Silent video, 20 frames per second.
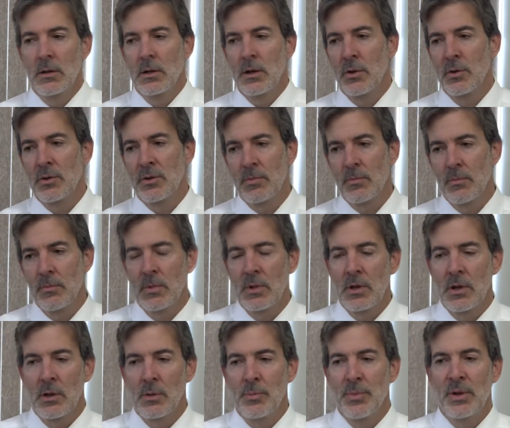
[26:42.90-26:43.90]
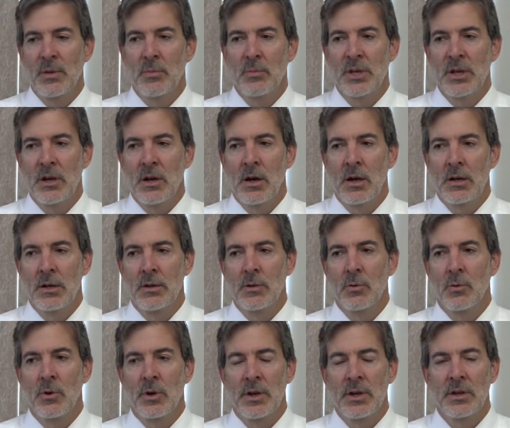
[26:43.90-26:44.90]
goes a little bit beyond
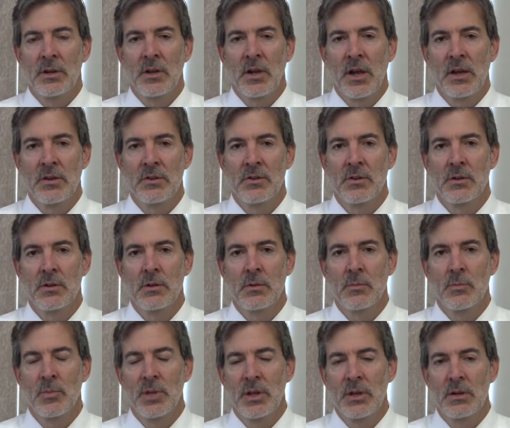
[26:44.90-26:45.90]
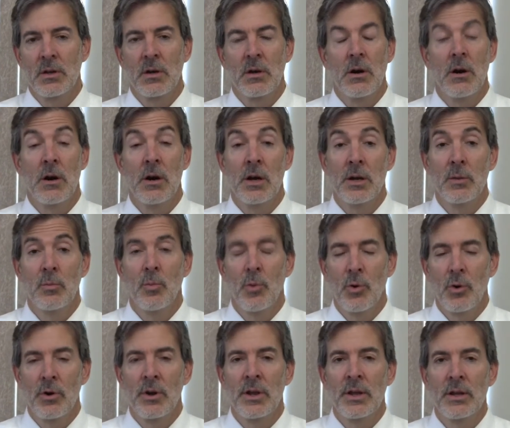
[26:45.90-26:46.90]
orientation, but
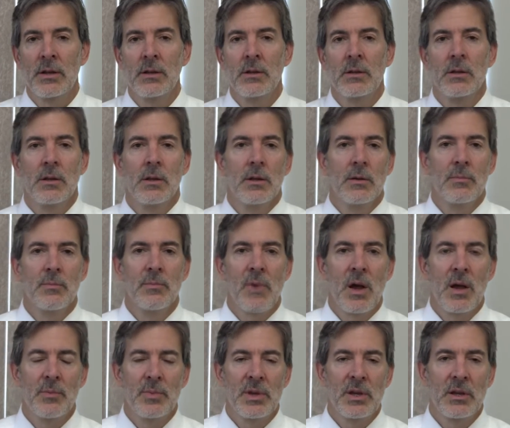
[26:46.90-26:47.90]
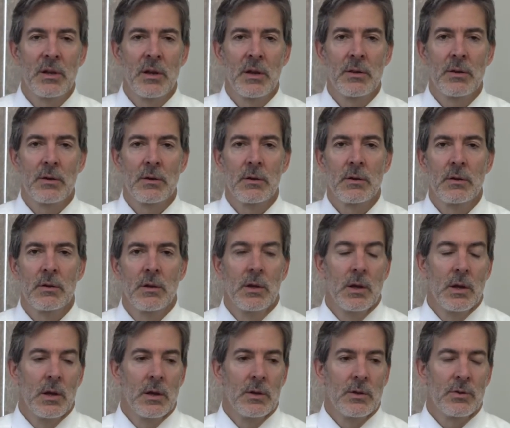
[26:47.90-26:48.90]
onboarding might be another
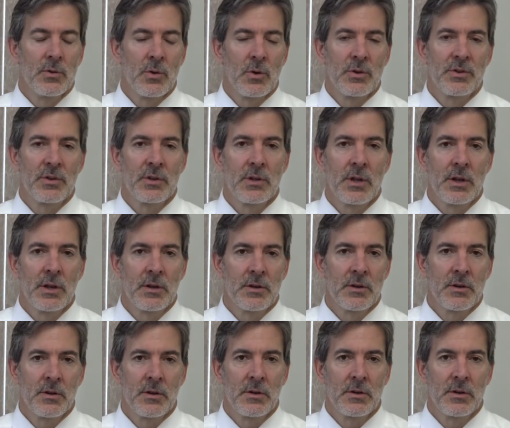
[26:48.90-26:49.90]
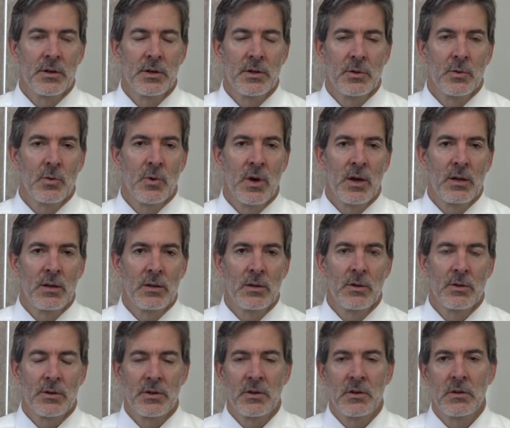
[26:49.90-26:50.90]
source of literature to
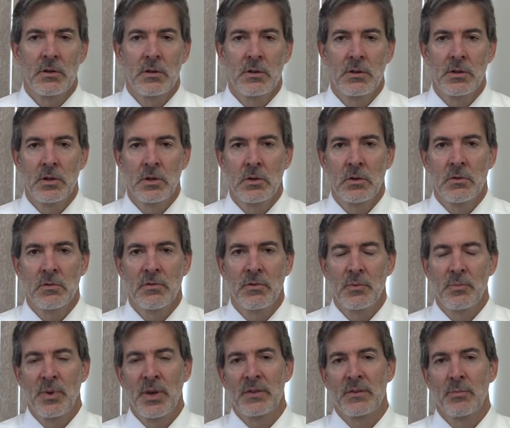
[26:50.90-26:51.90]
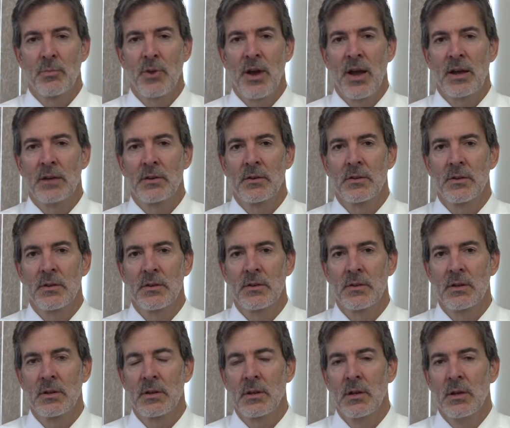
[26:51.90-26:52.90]
look to for best
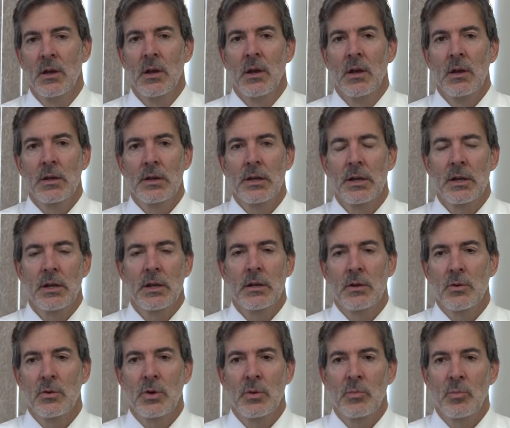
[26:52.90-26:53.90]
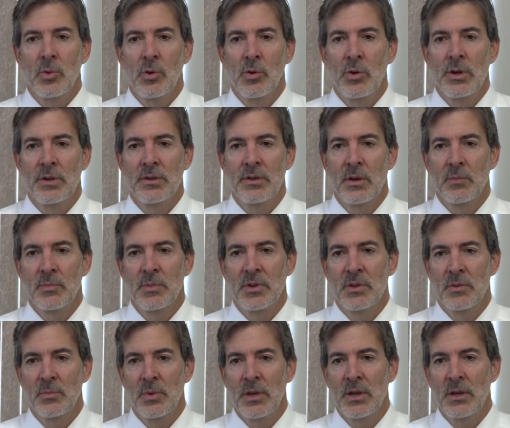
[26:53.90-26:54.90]
practices and getting new employees up to
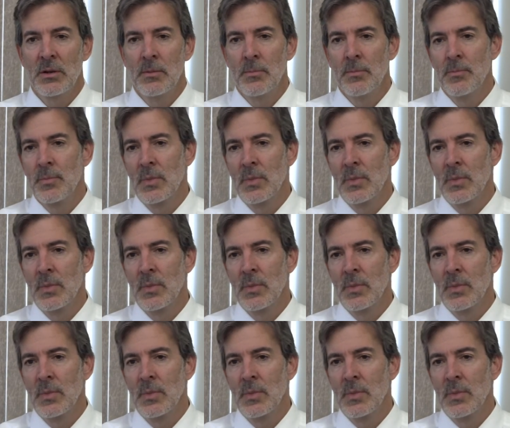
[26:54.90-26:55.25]
speed.